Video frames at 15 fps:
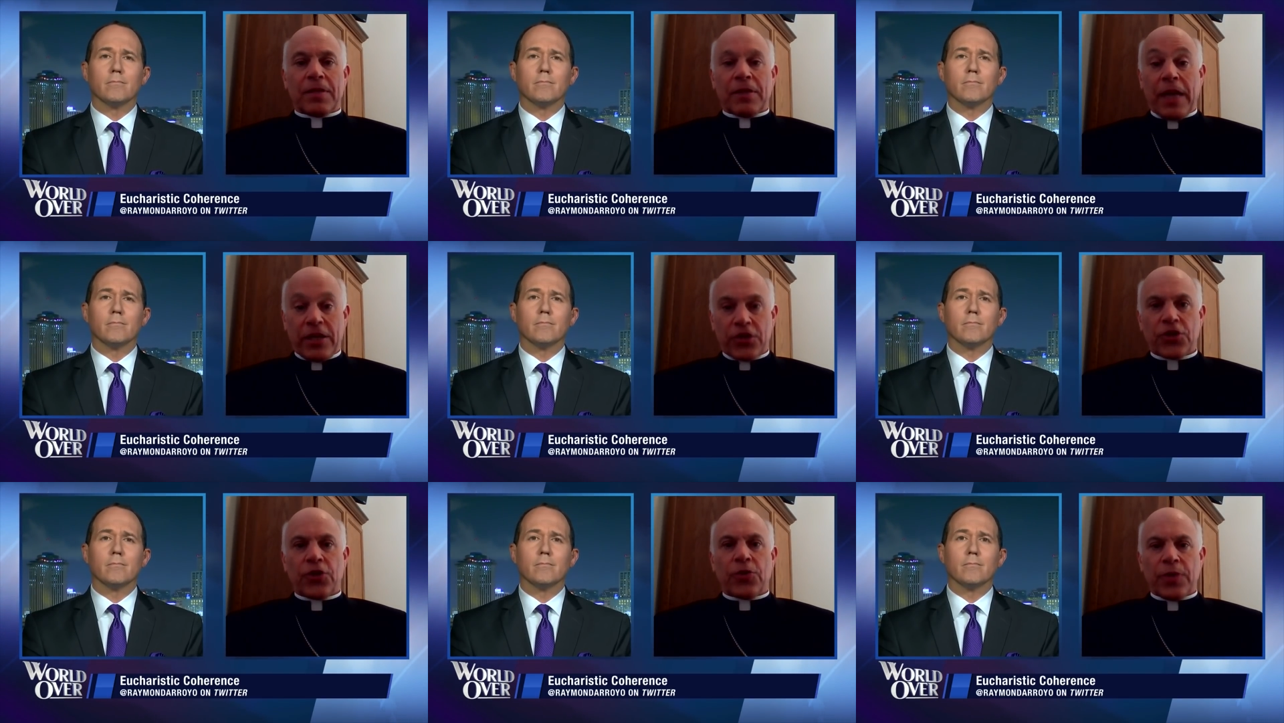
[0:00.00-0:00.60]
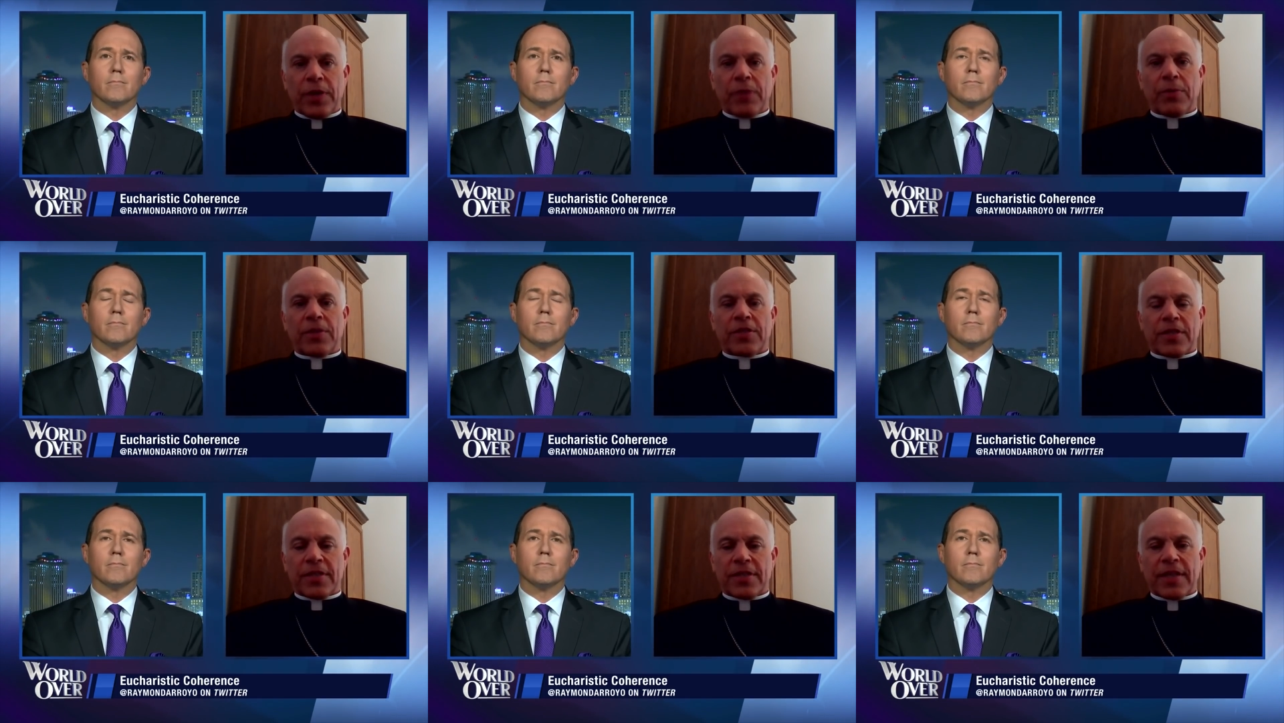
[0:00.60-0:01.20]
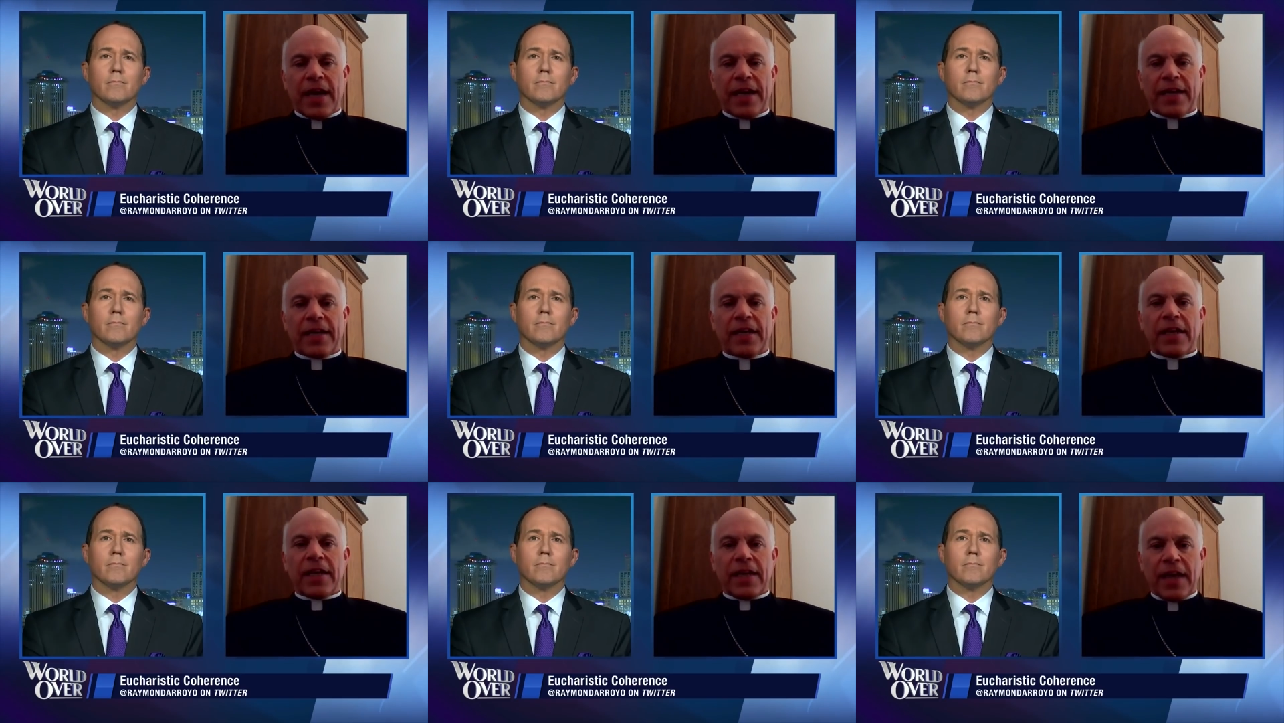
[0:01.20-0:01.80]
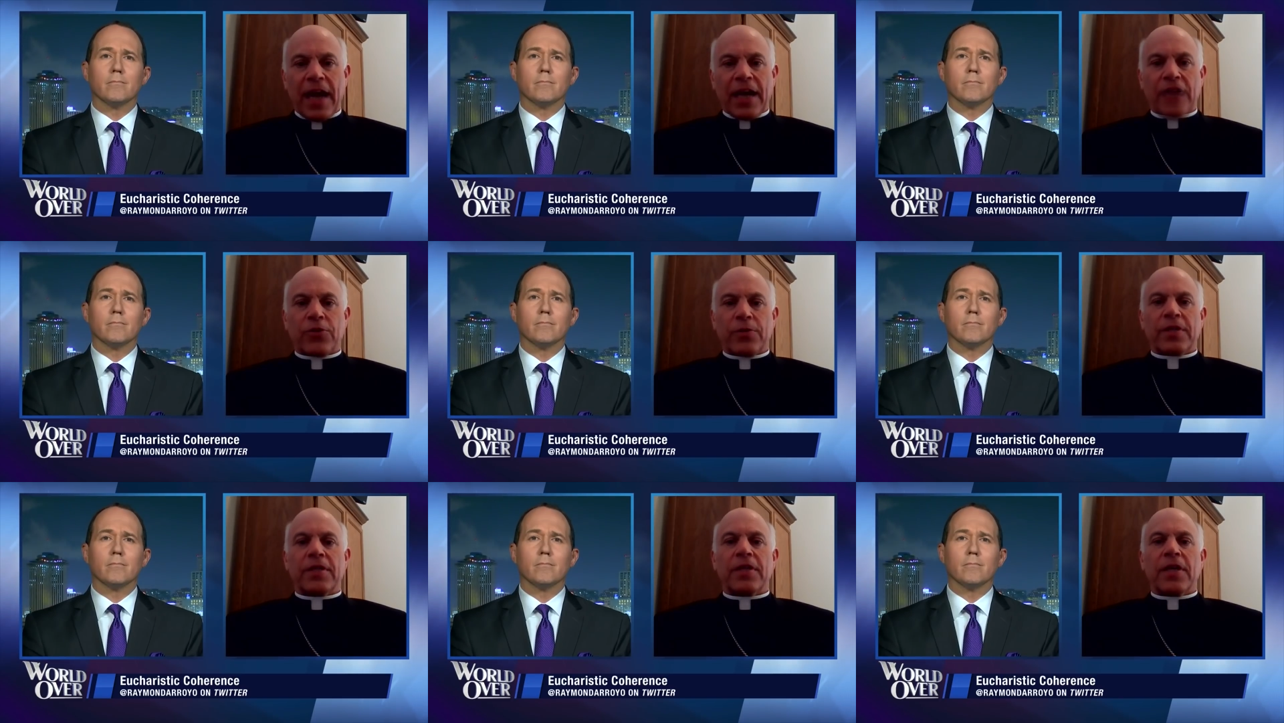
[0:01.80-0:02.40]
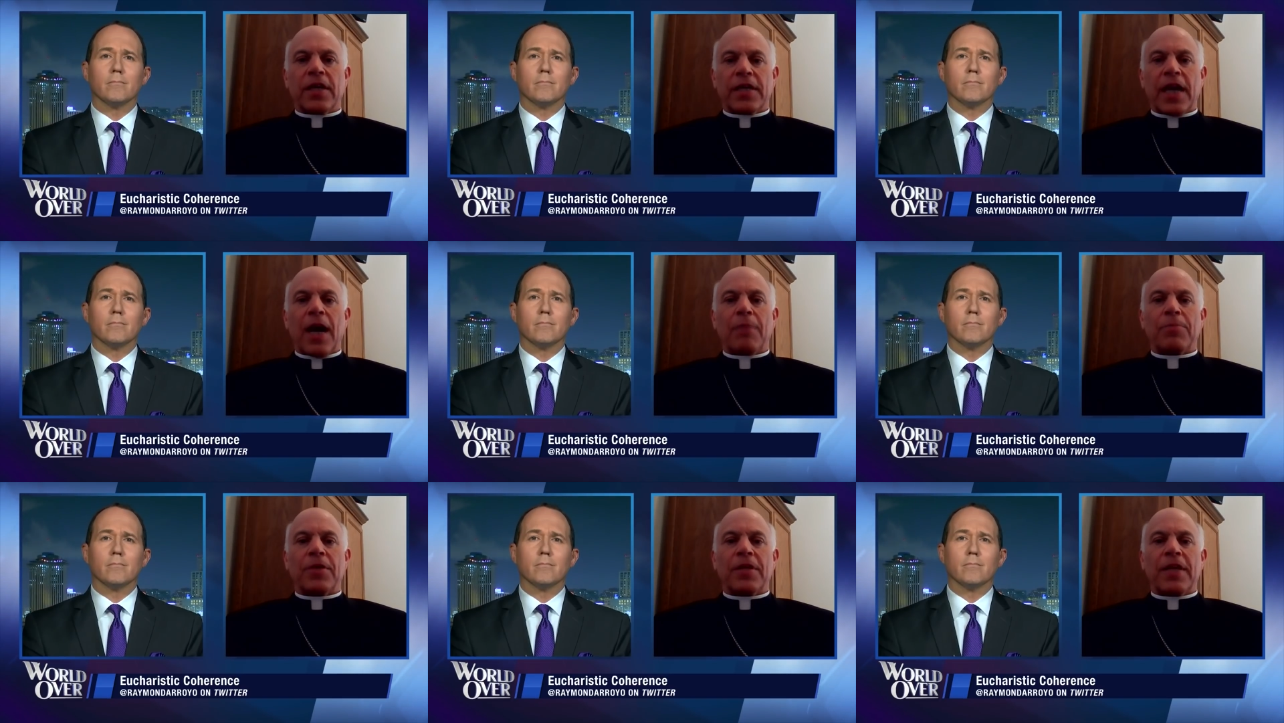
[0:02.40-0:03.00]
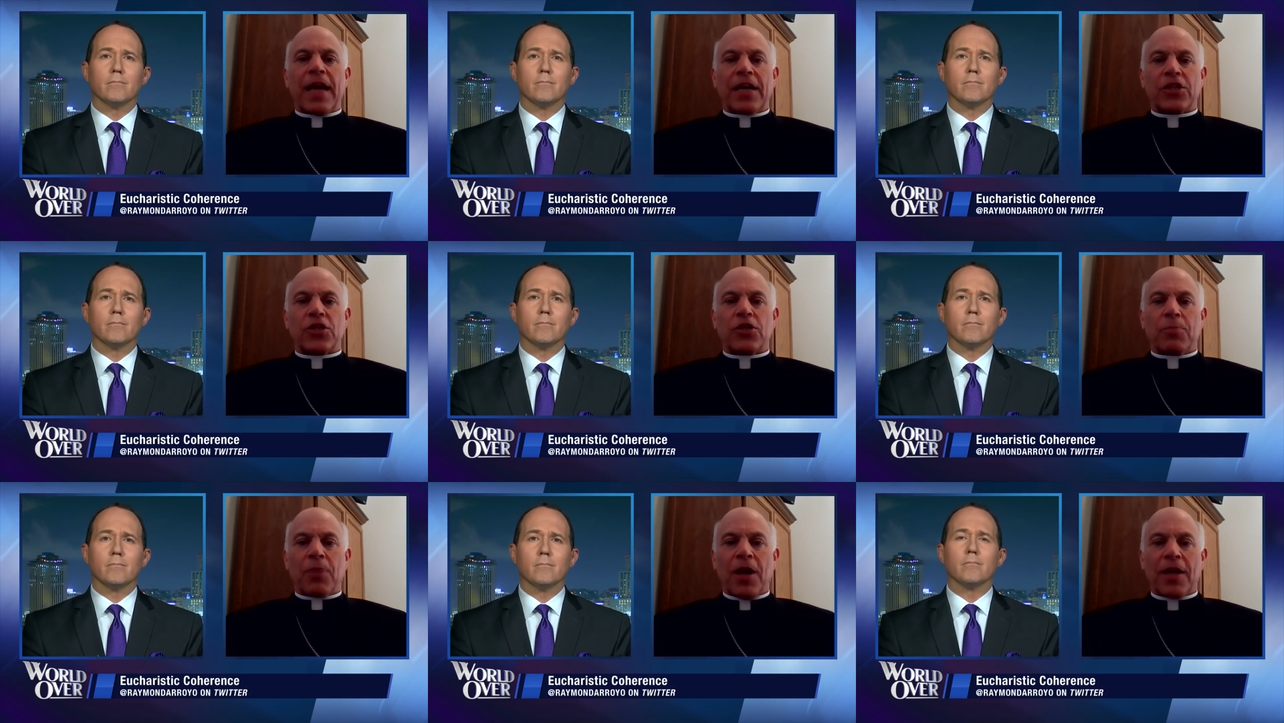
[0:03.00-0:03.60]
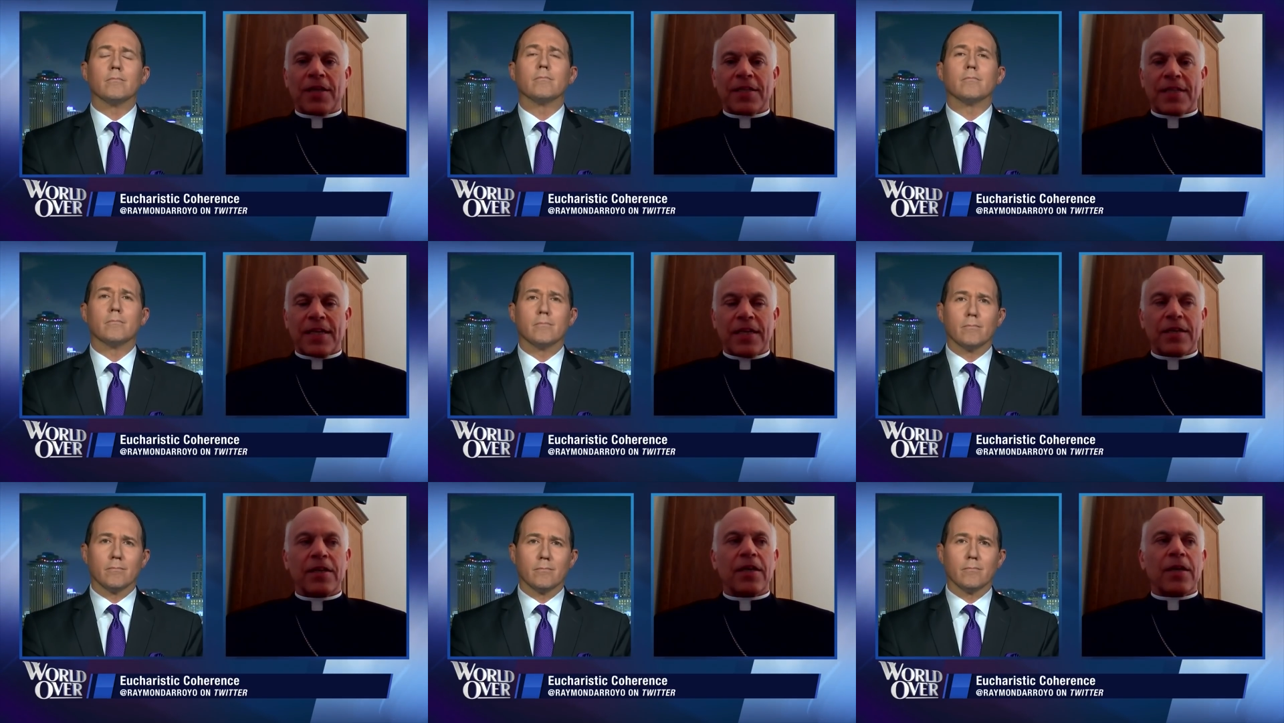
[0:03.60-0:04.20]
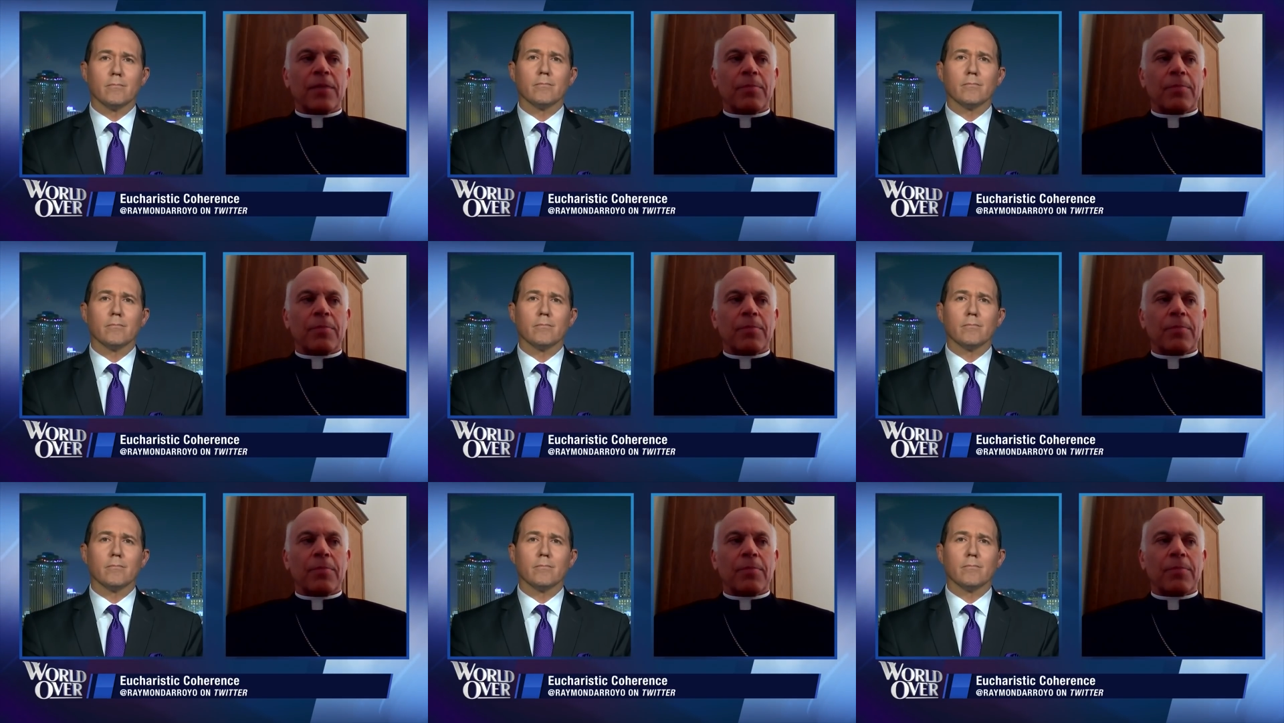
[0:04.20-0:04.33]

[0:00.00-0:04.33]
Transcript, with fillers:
Speaker 1: and soon it was decided not to adopt a national policy,